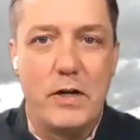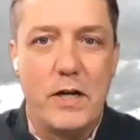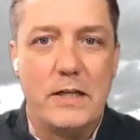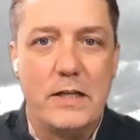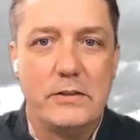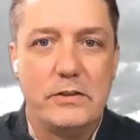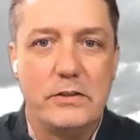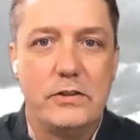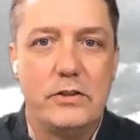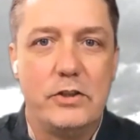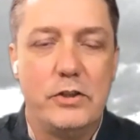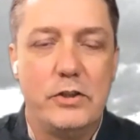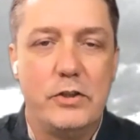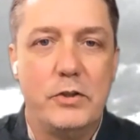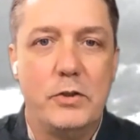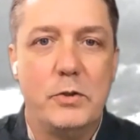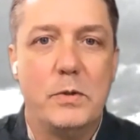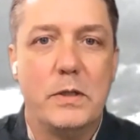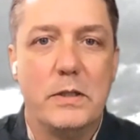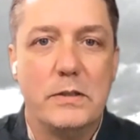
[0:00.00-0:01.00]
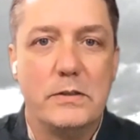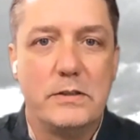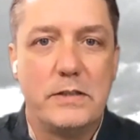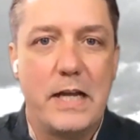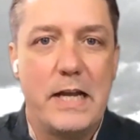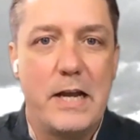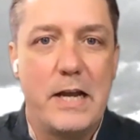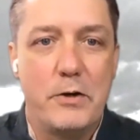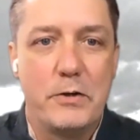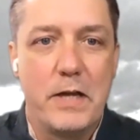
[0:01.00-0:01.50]
us to
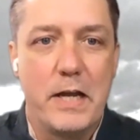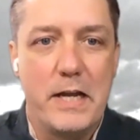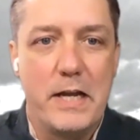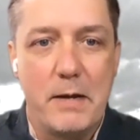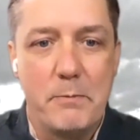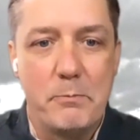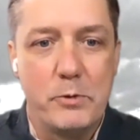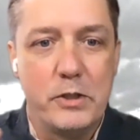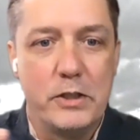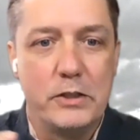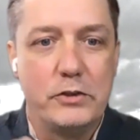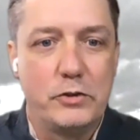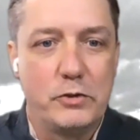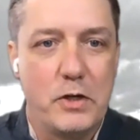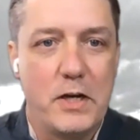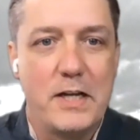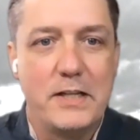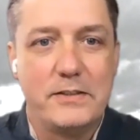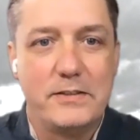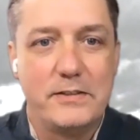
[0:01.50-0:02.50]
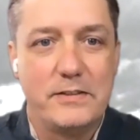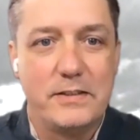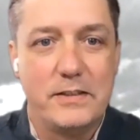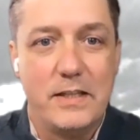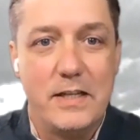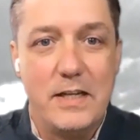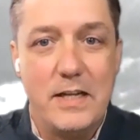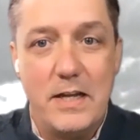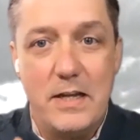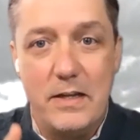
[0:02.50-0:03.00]
say, okay, I'm going to trust
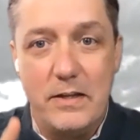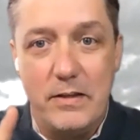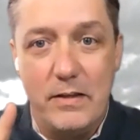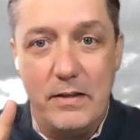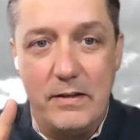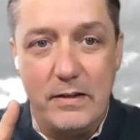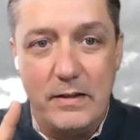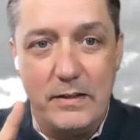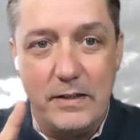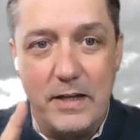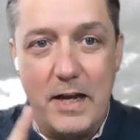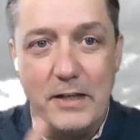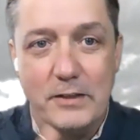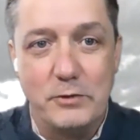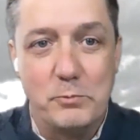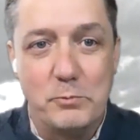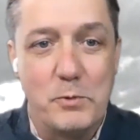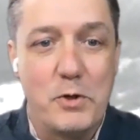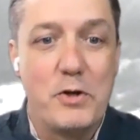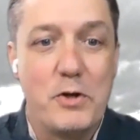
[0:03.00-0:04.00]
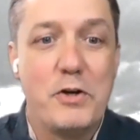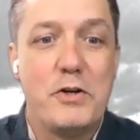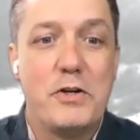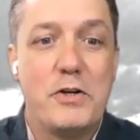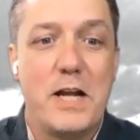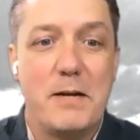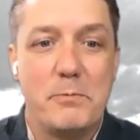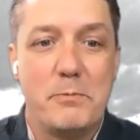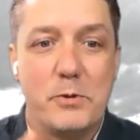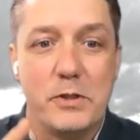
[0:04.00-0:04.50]
God's word.
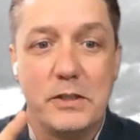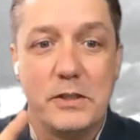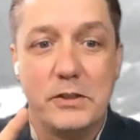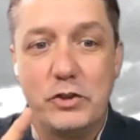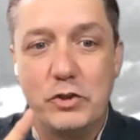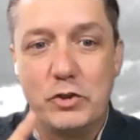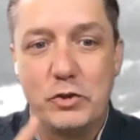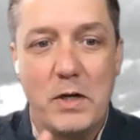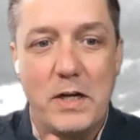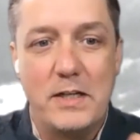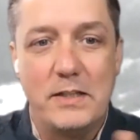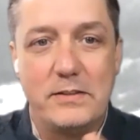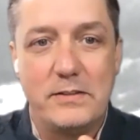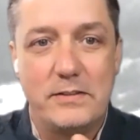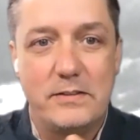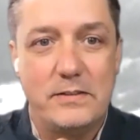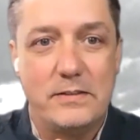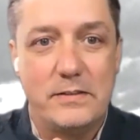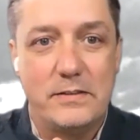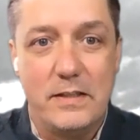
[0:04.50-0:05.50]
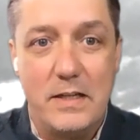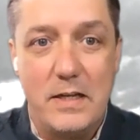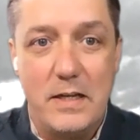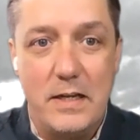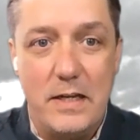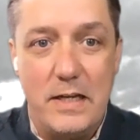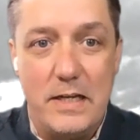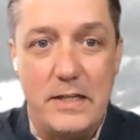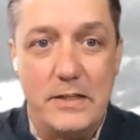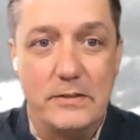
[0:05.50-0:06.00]
I'm going to trust
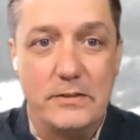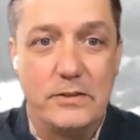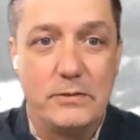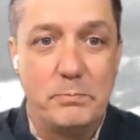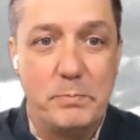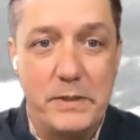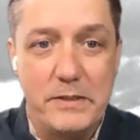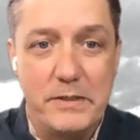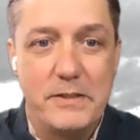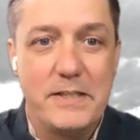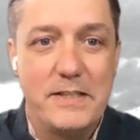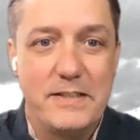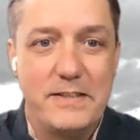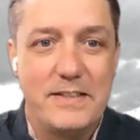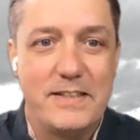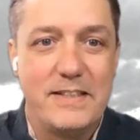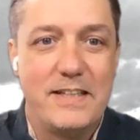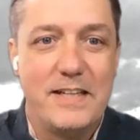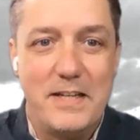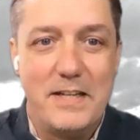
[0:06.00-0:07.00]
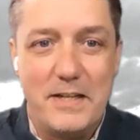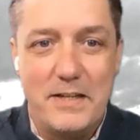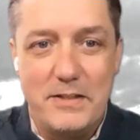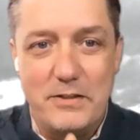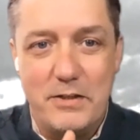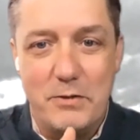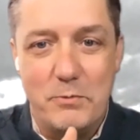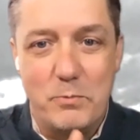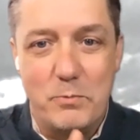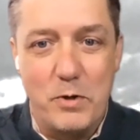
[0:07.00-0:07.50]
his spirit.
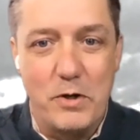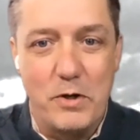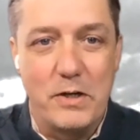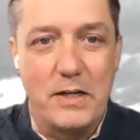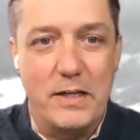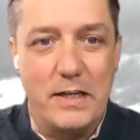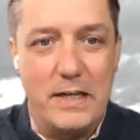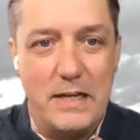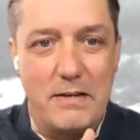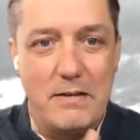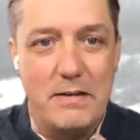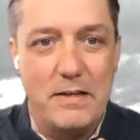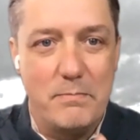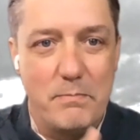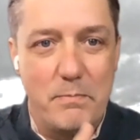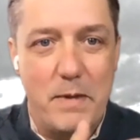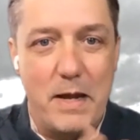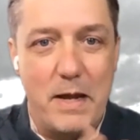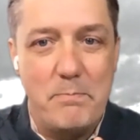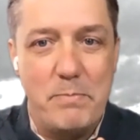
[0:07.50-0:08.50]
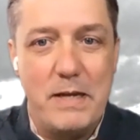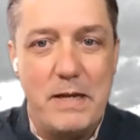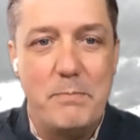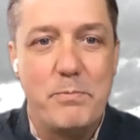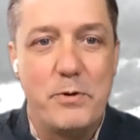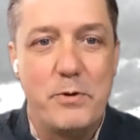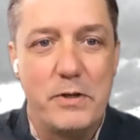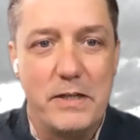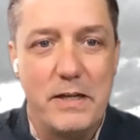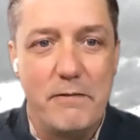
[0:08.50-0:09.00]
to work in my
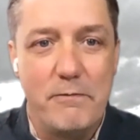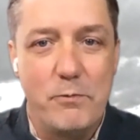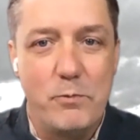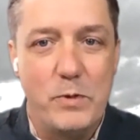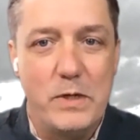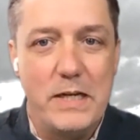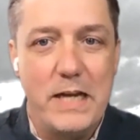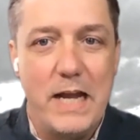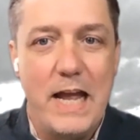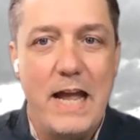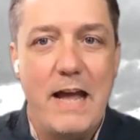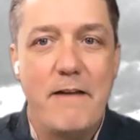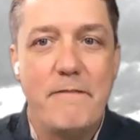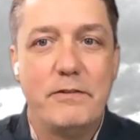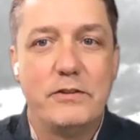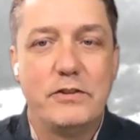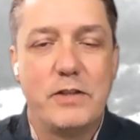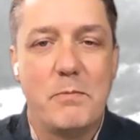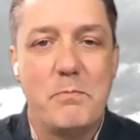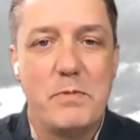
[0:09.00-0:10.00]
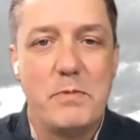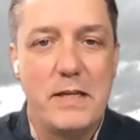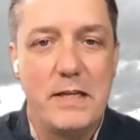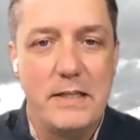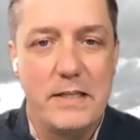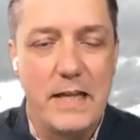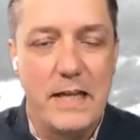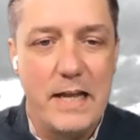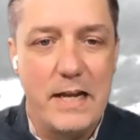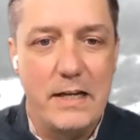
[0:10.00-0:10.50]
people. And if we have something
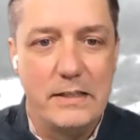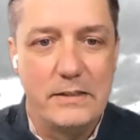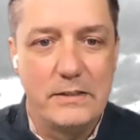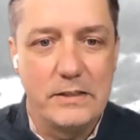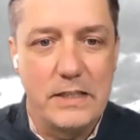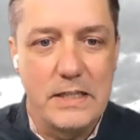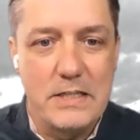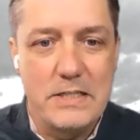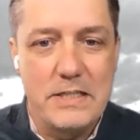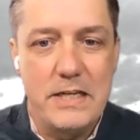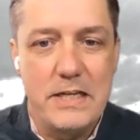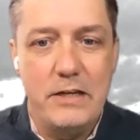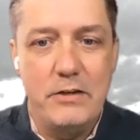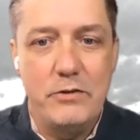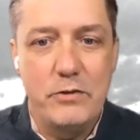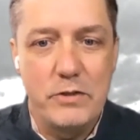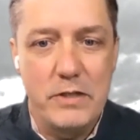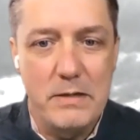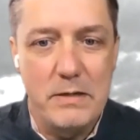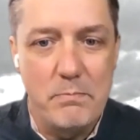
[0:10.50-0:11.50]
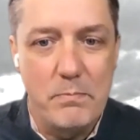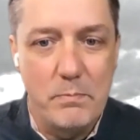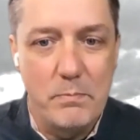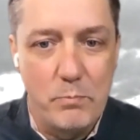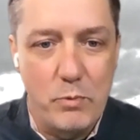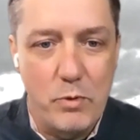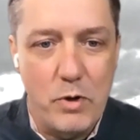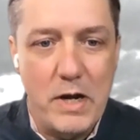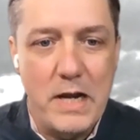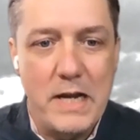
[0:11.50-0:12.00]
that is continually
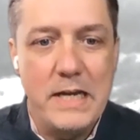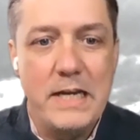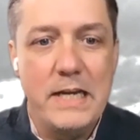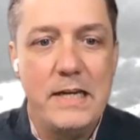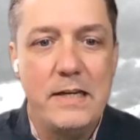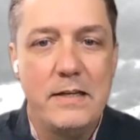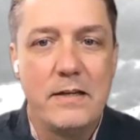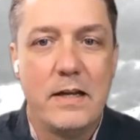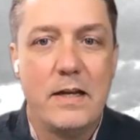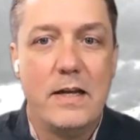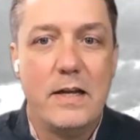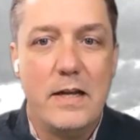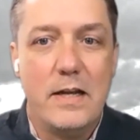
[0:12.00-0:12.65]
bringing